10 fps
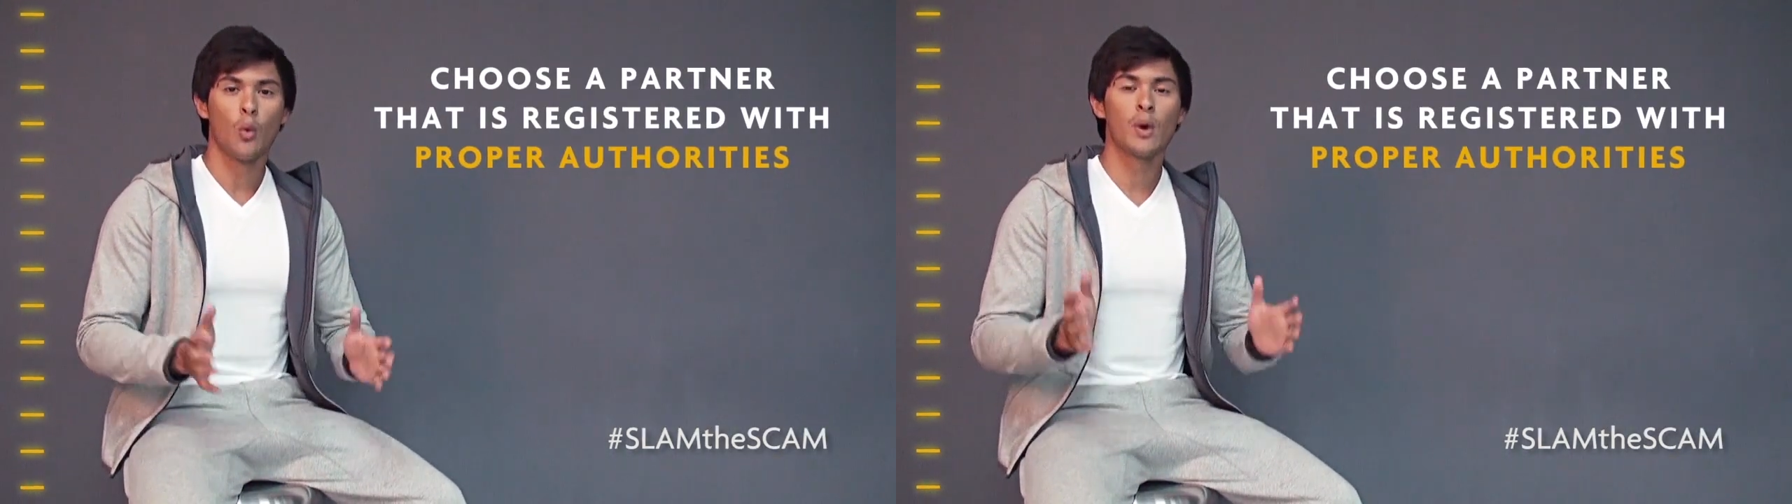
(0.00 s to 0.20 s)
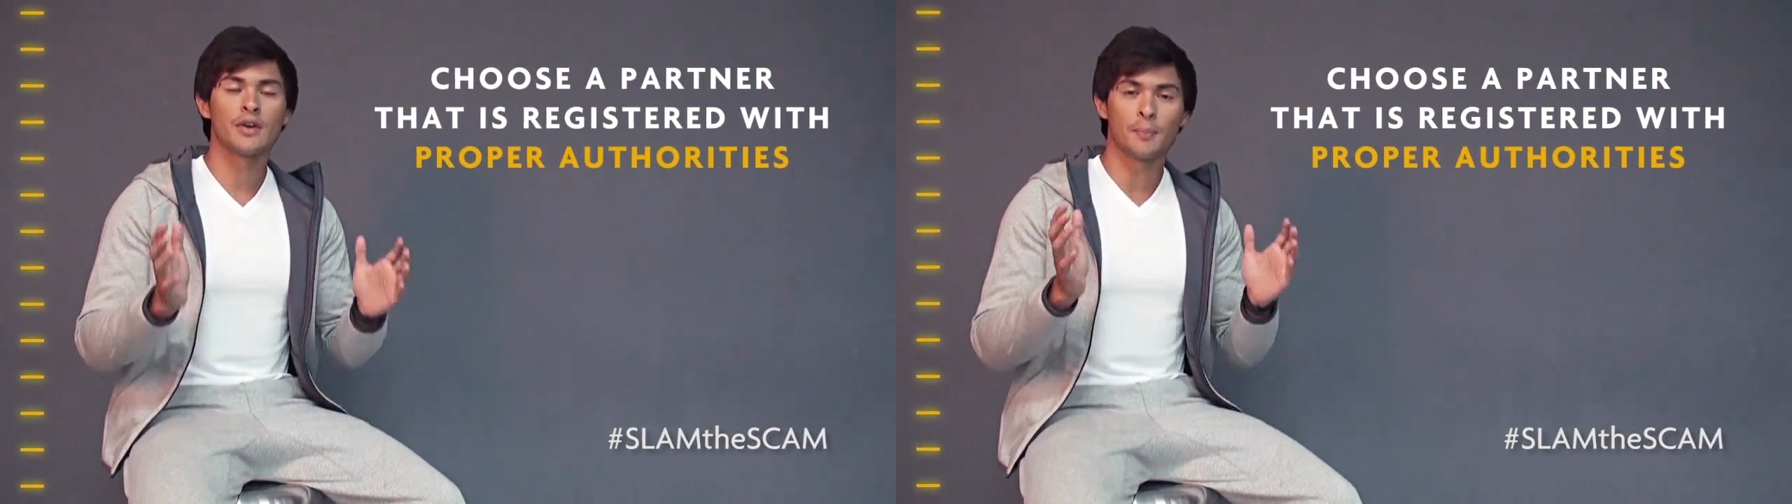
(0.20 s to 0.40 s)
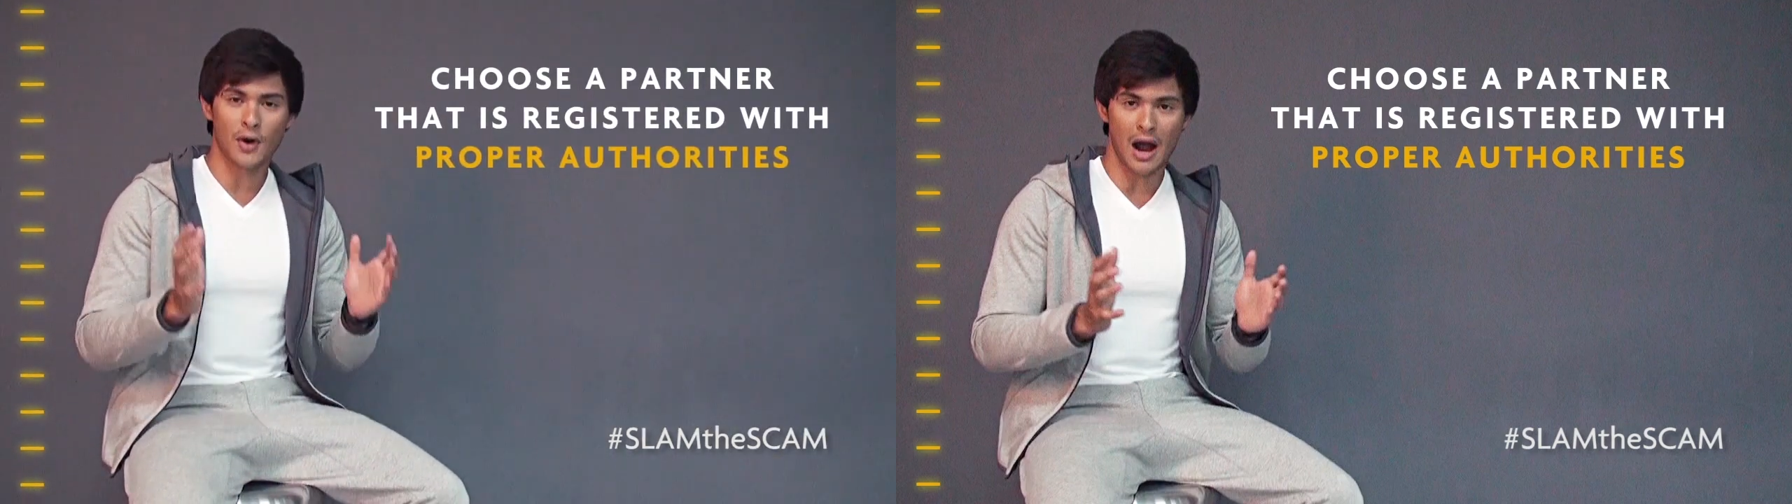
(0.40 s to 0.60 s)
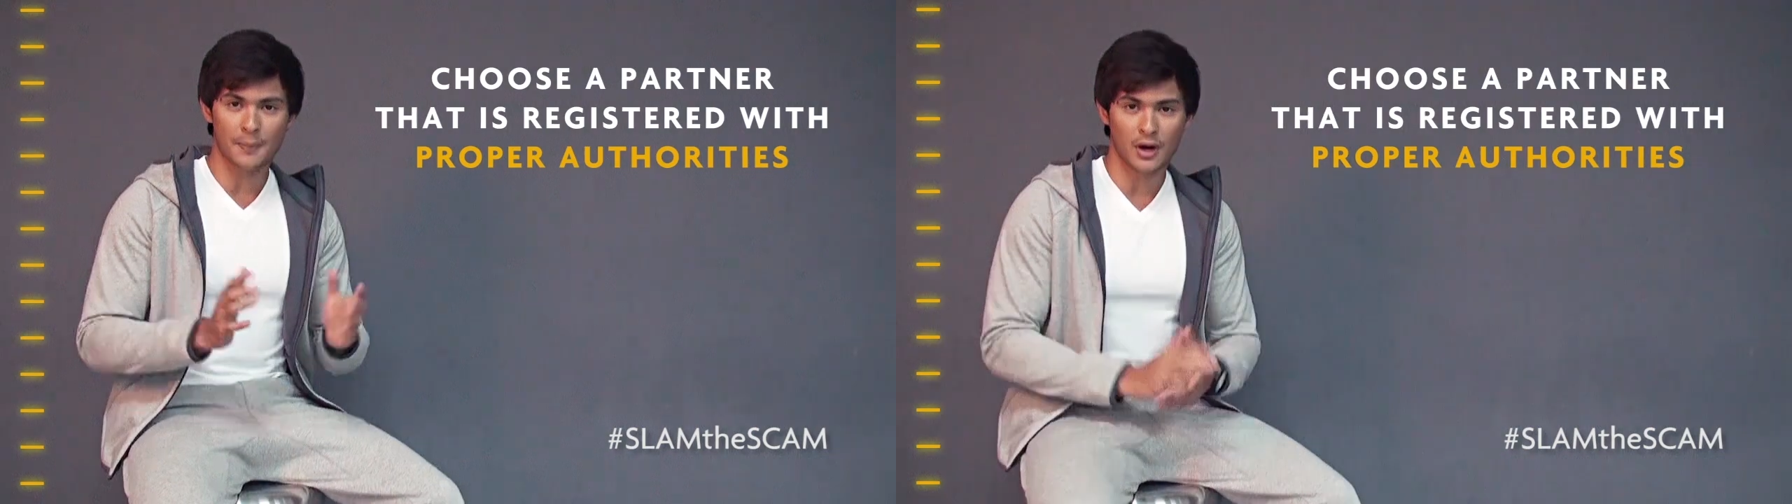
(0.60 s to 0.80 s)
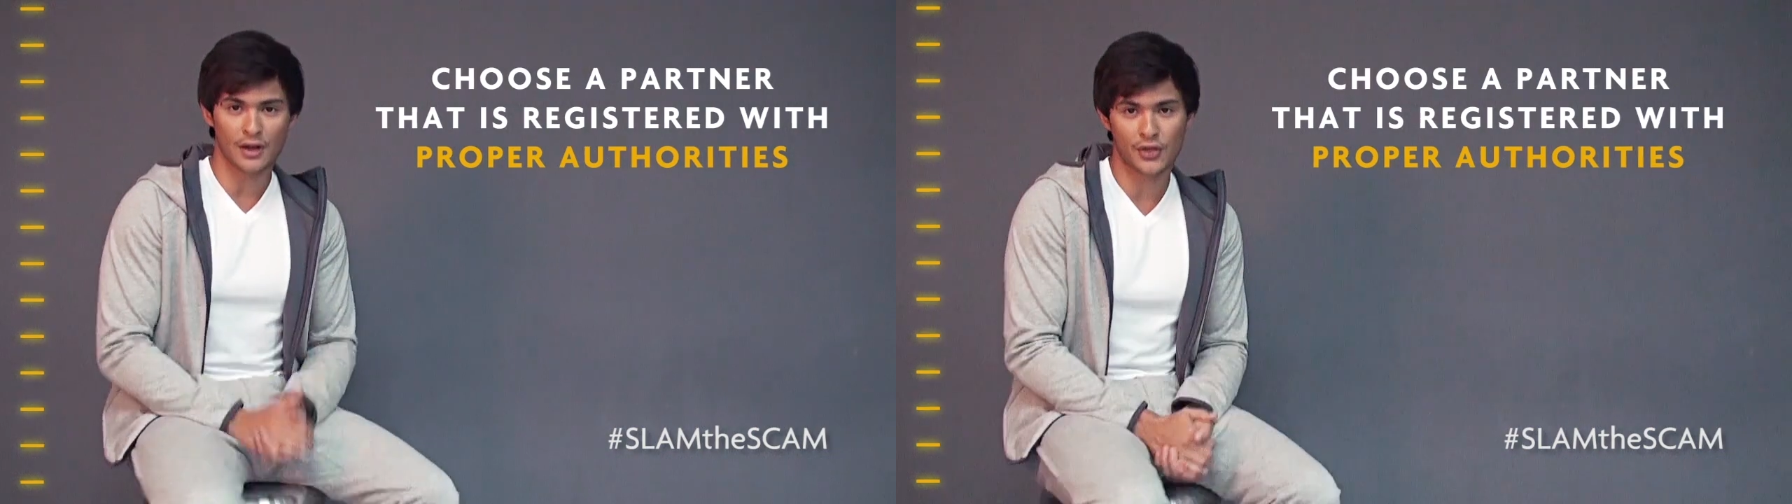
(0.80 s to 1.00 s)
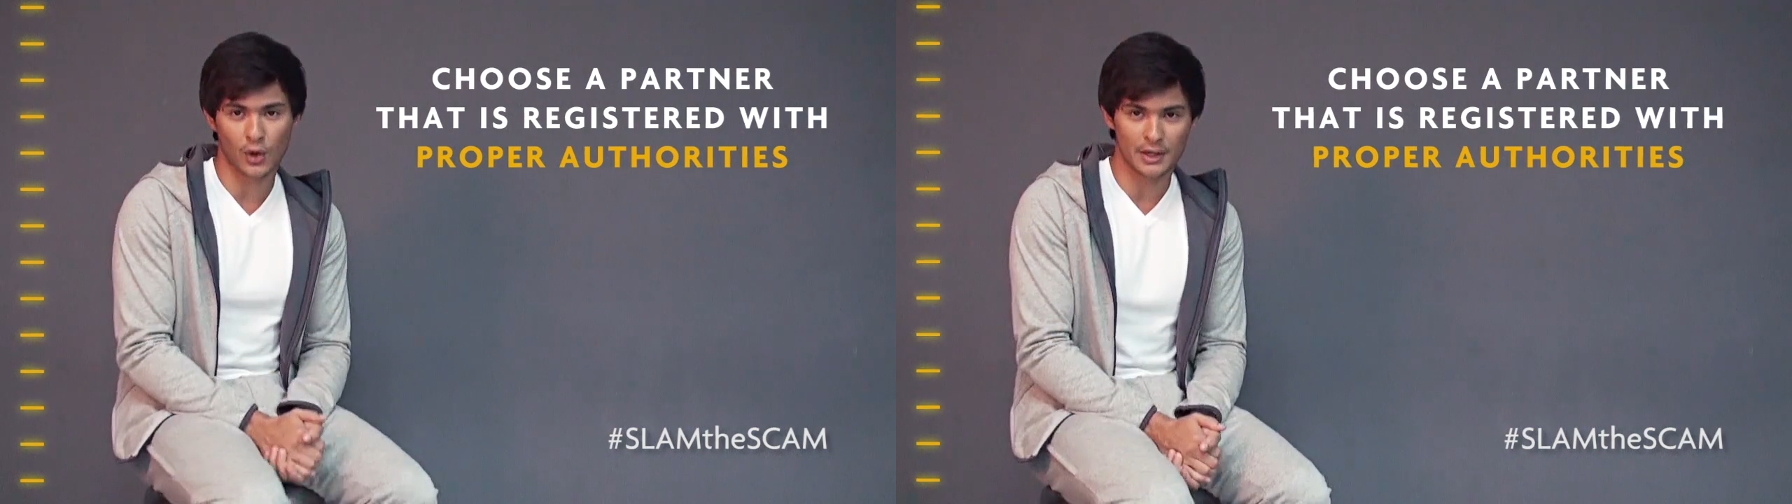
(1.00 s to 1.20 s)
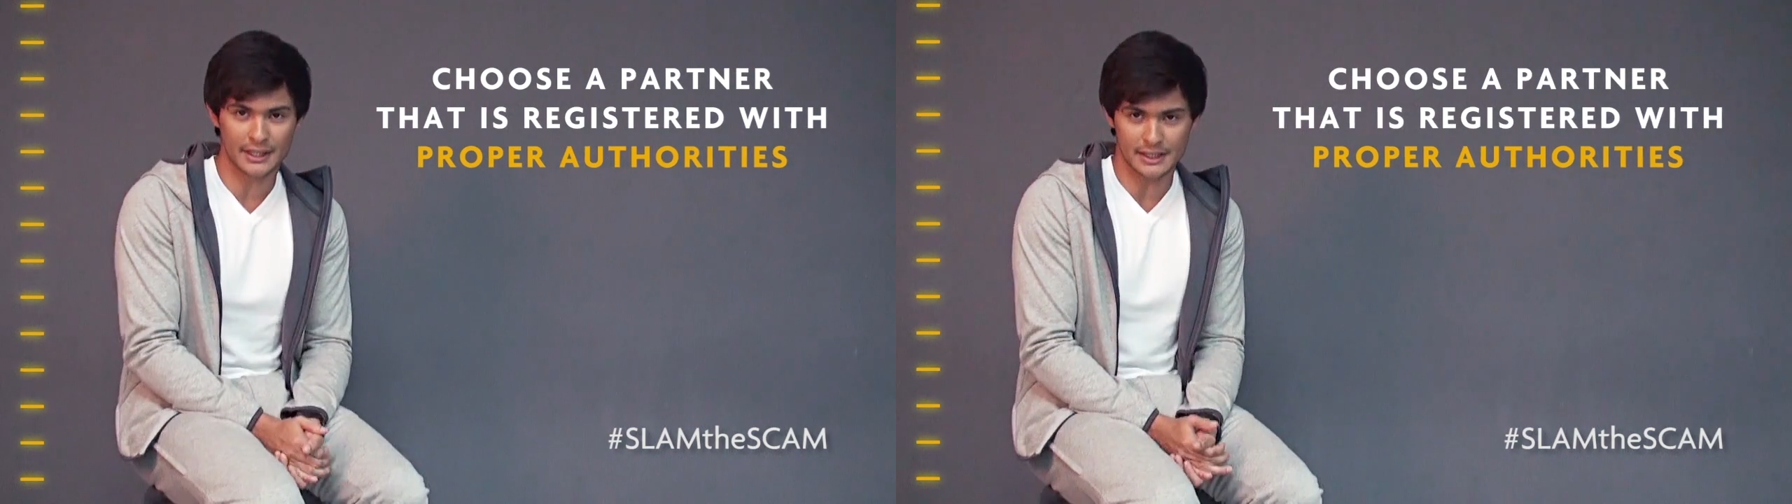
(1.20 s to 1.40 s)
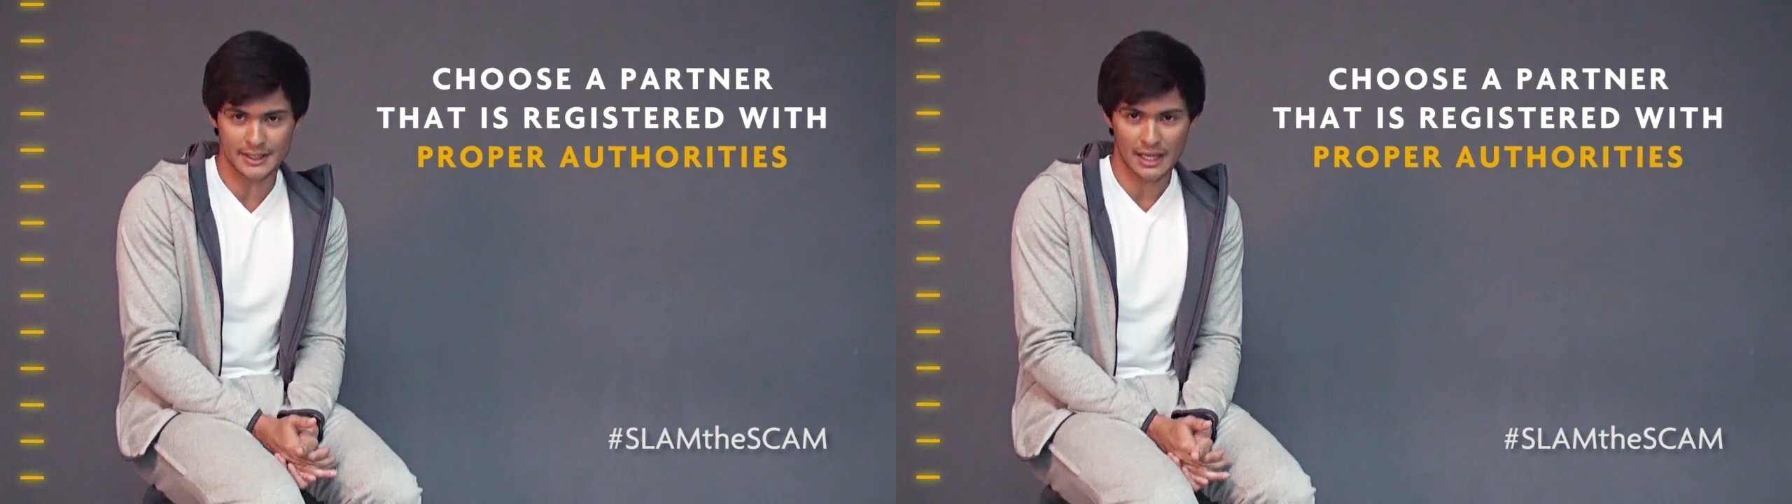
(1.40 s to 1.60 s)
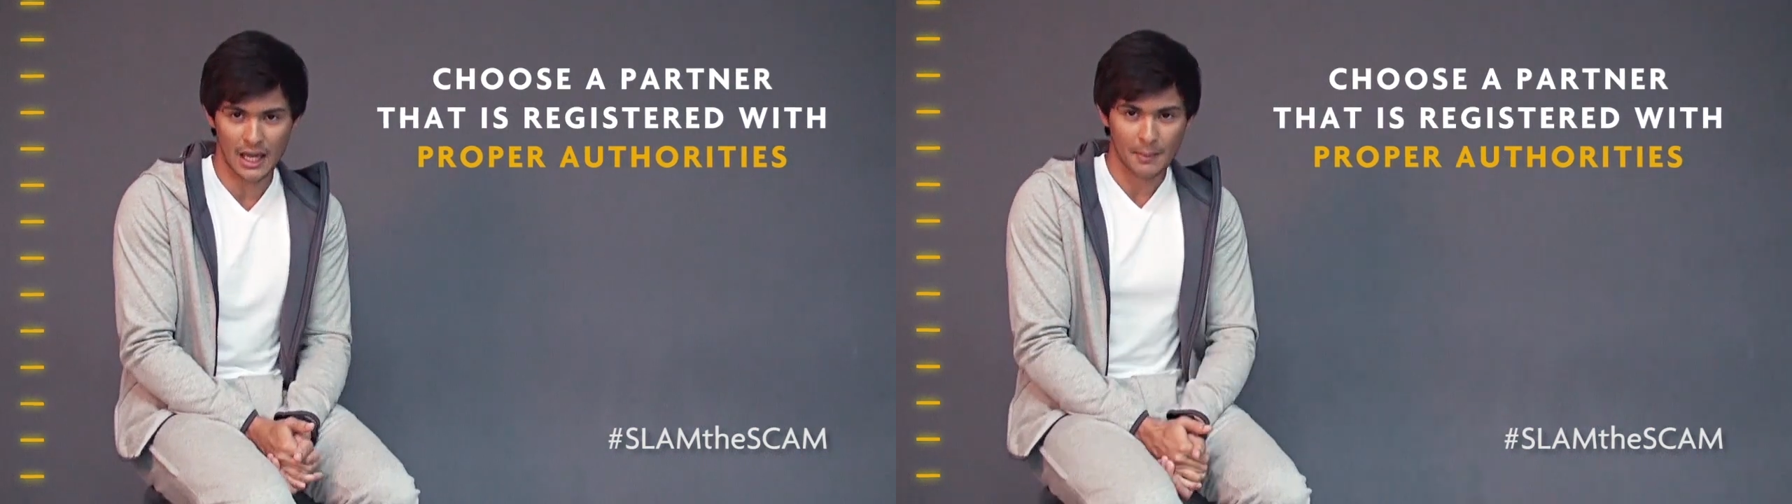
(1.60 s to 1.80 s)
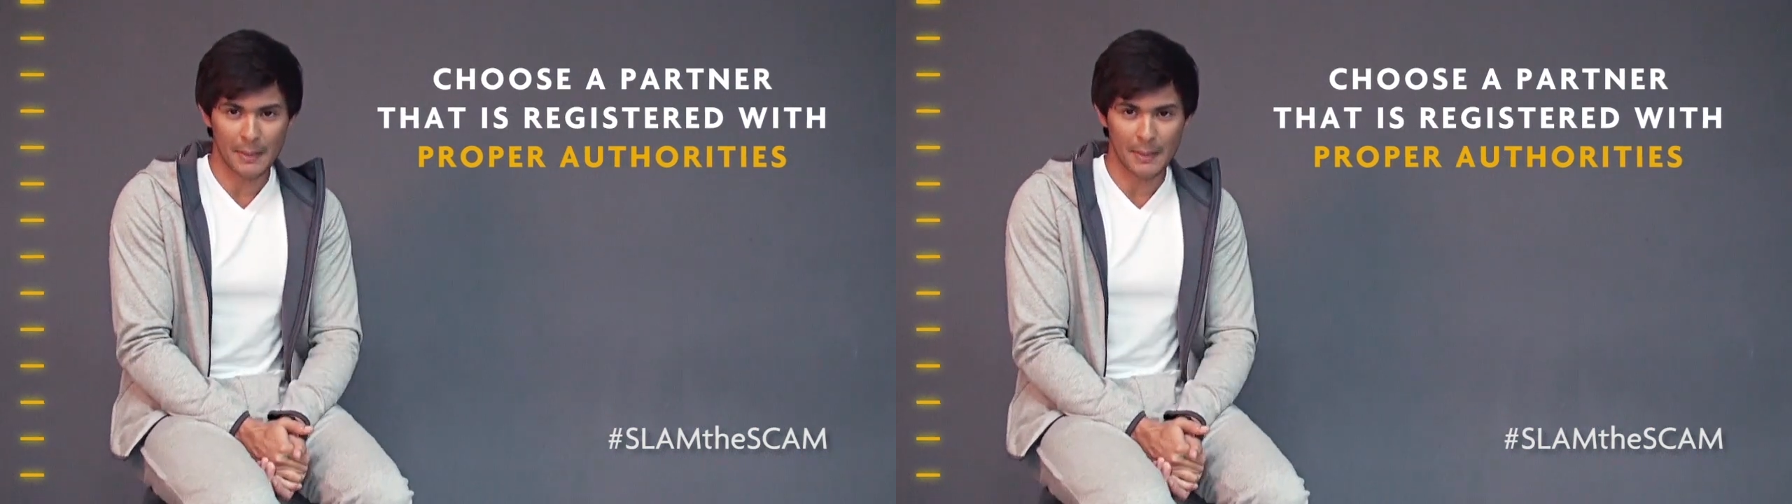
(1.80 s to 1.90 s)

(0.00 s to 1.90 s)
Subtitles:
with the proper authorities.